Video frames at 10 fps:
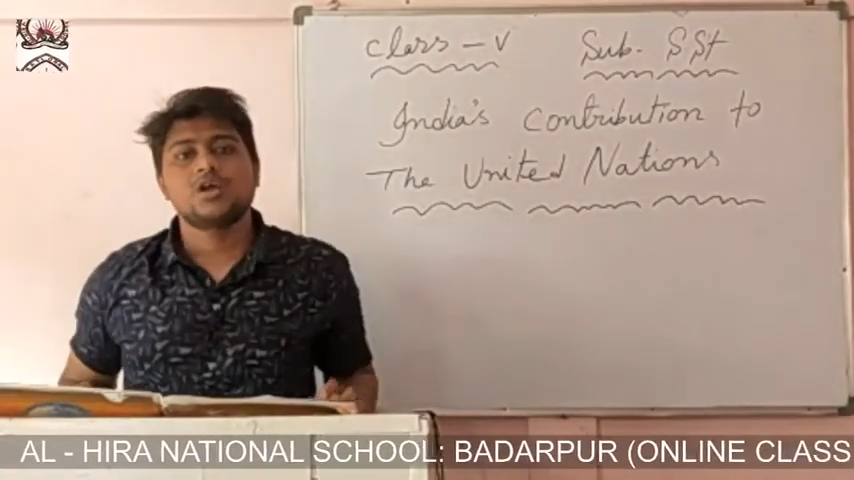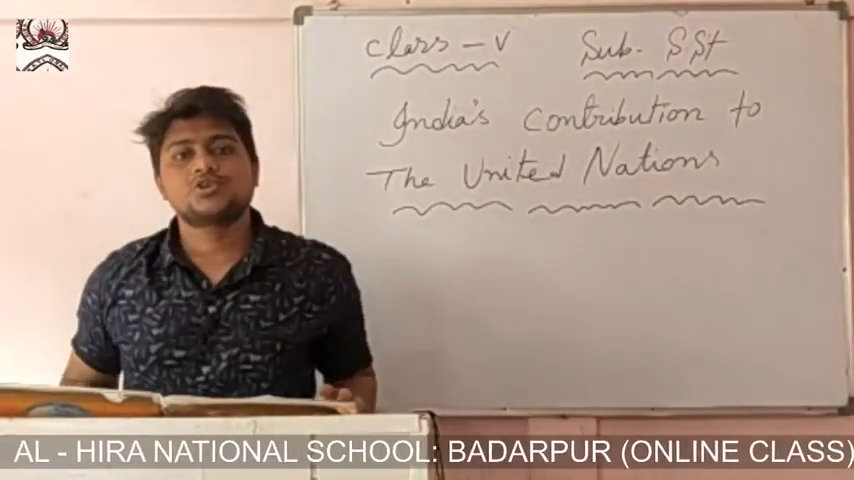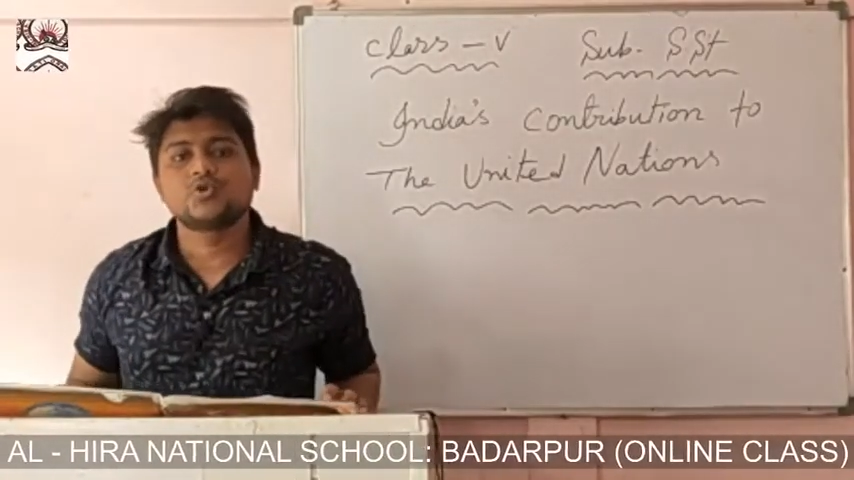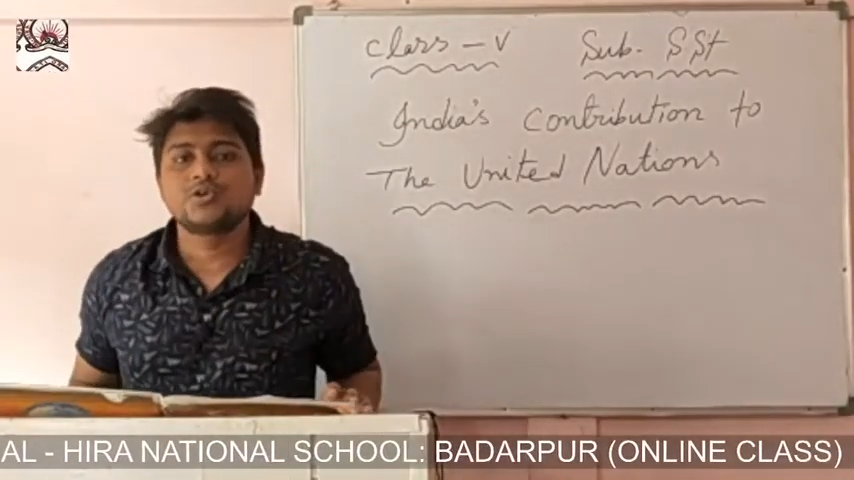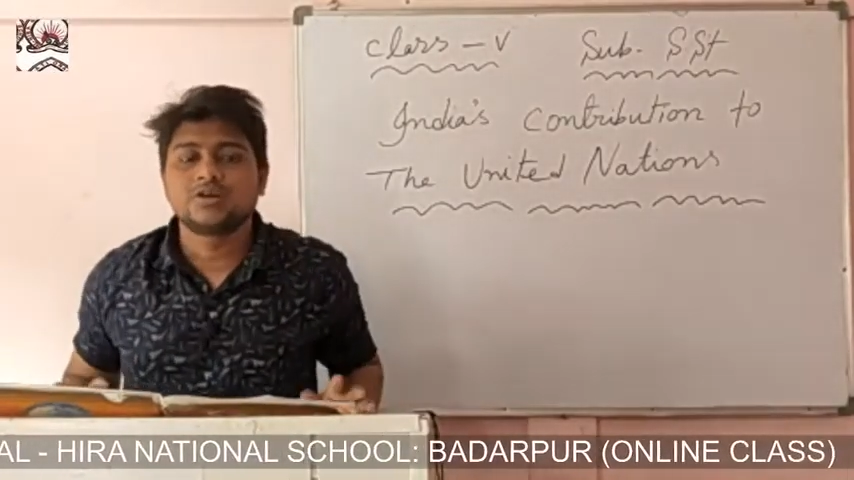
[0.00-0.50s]

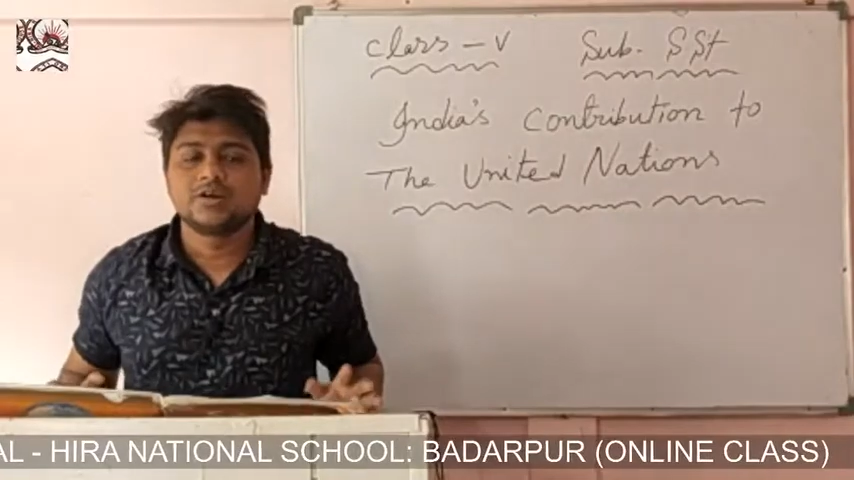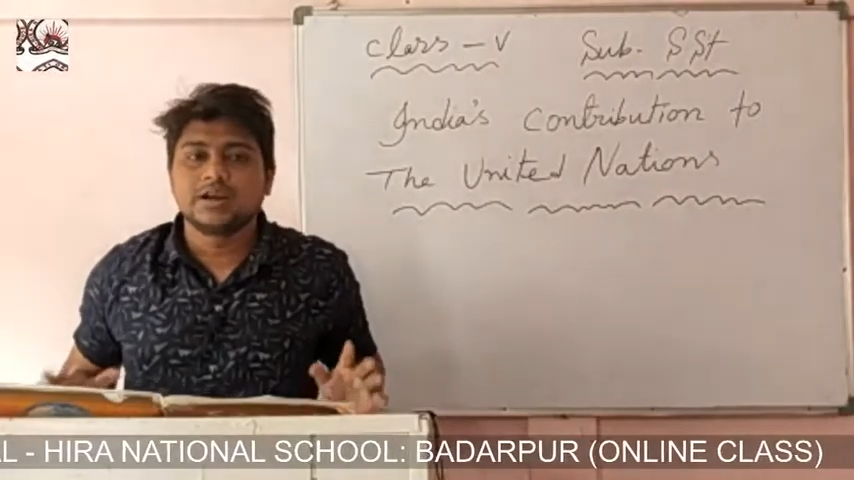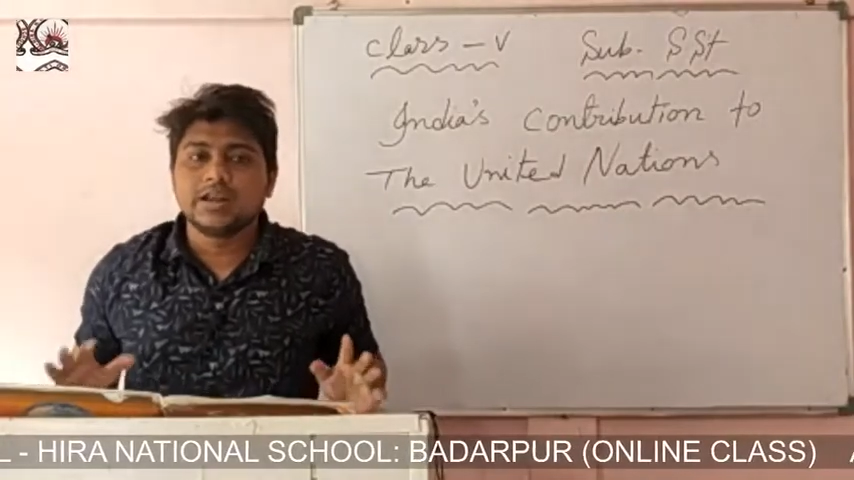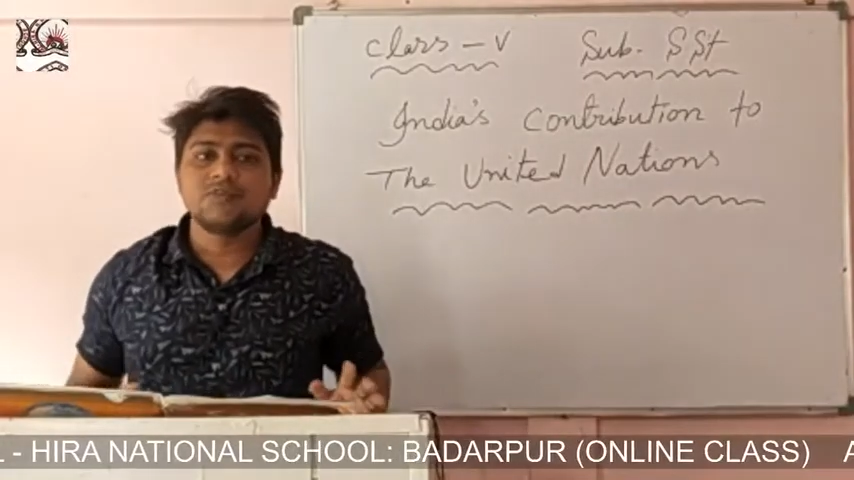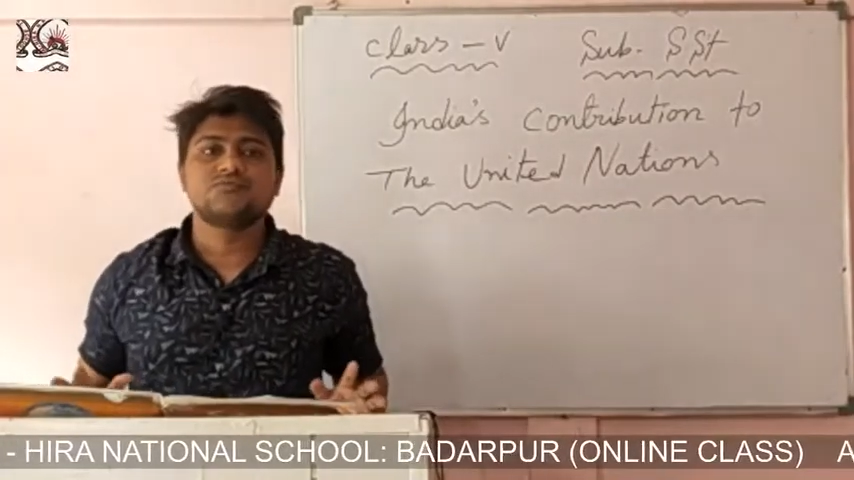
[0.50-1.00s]
should
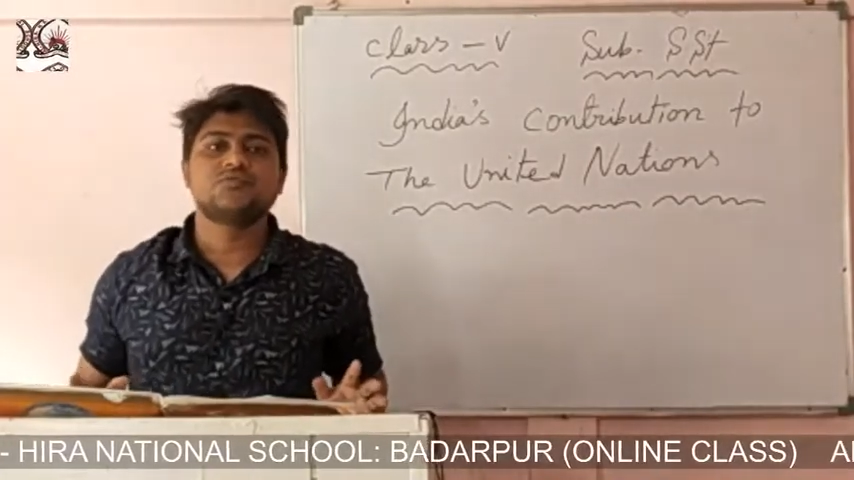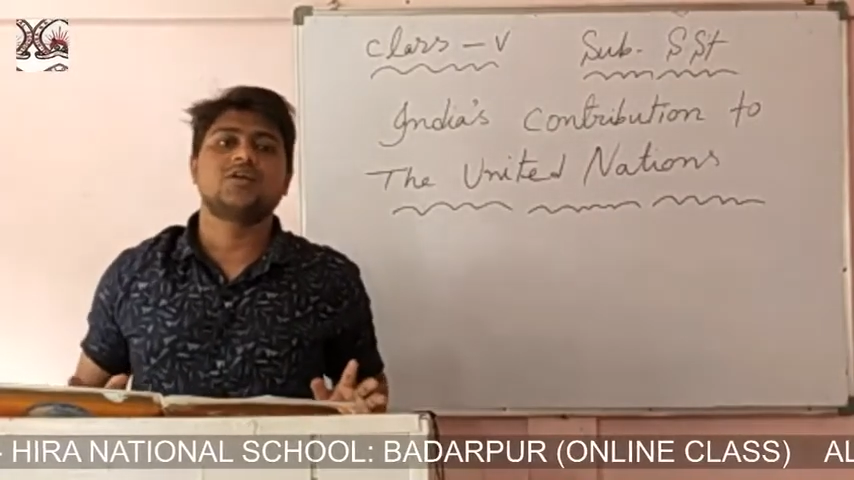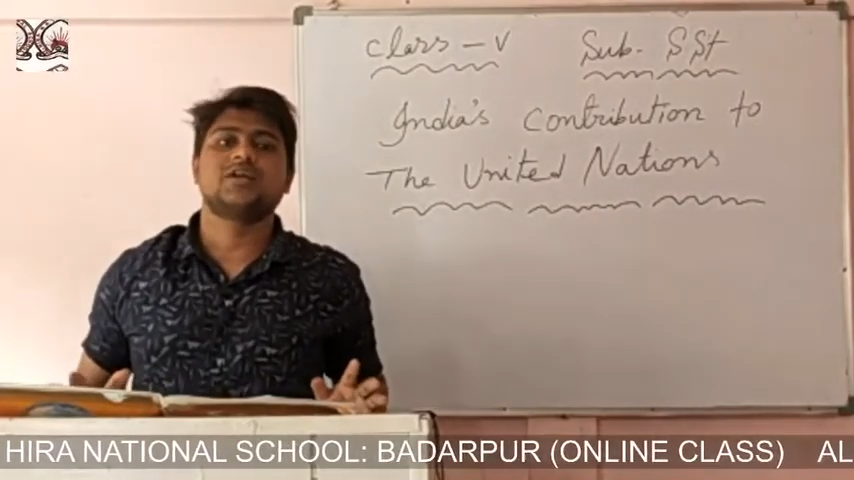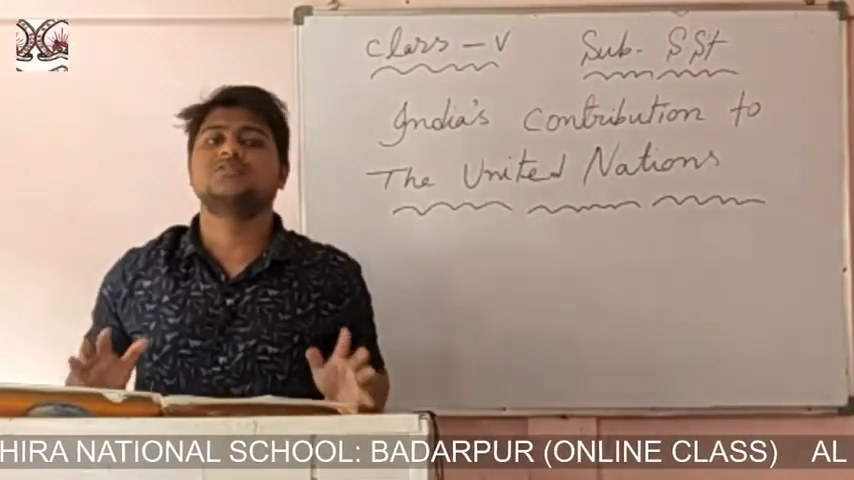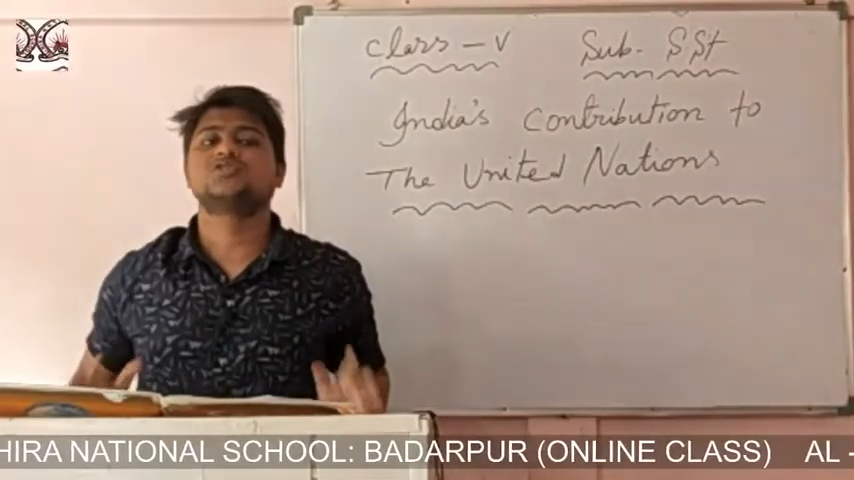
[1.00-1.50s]
live
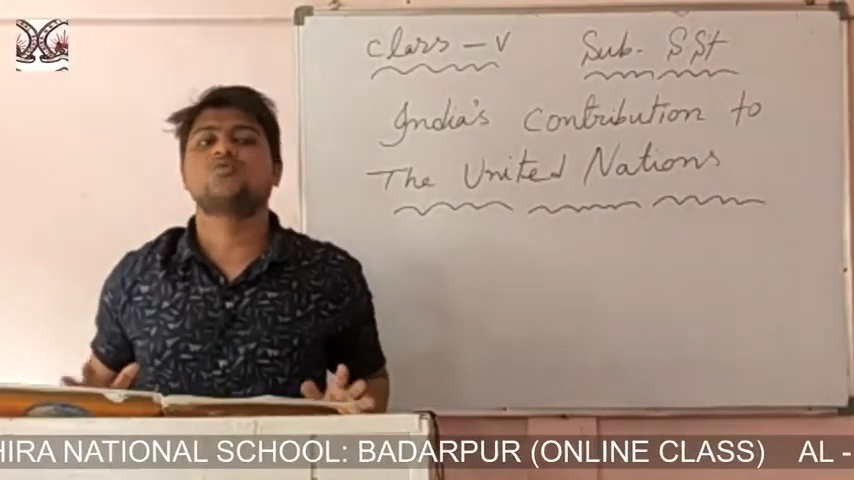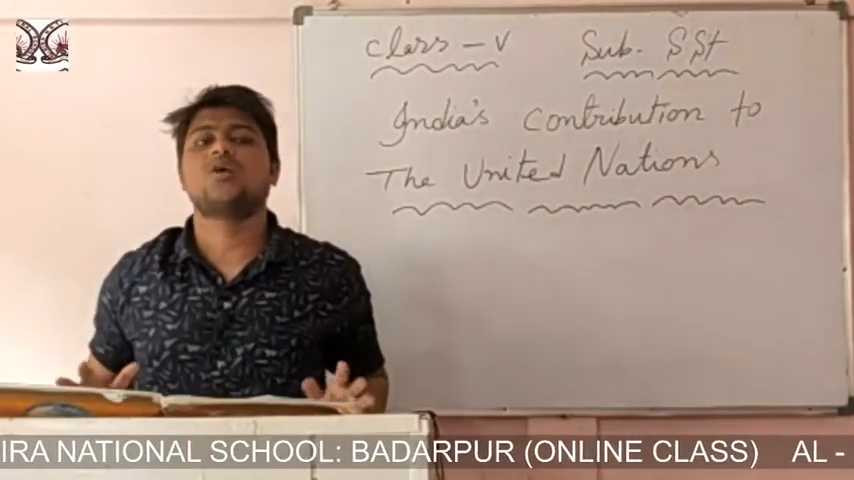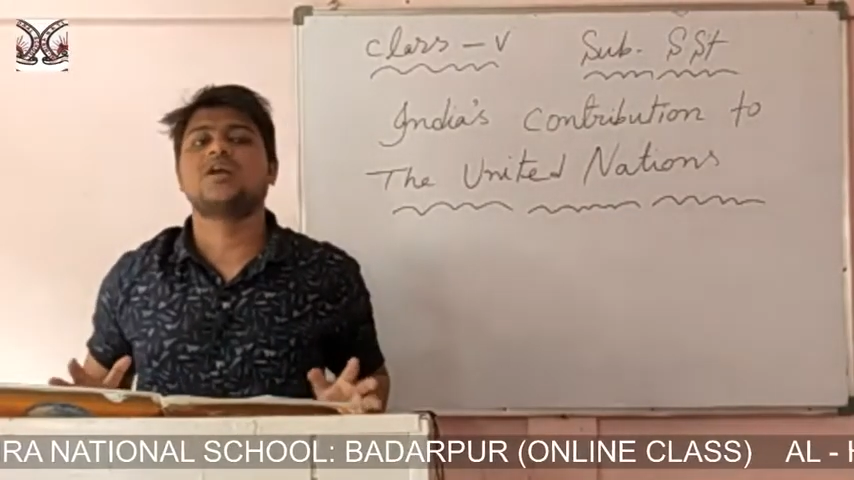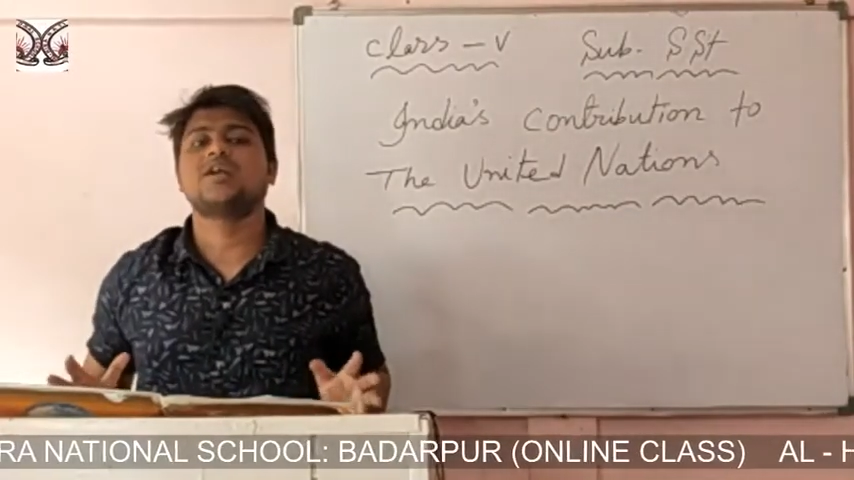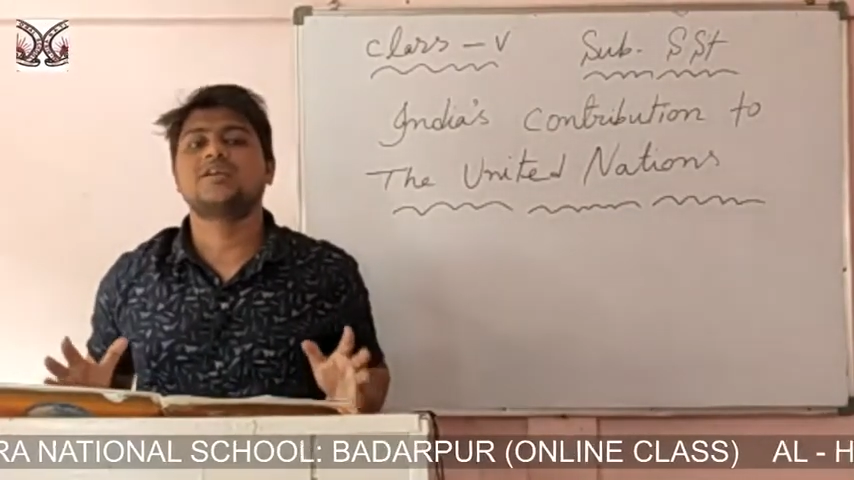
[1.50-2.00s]
in this world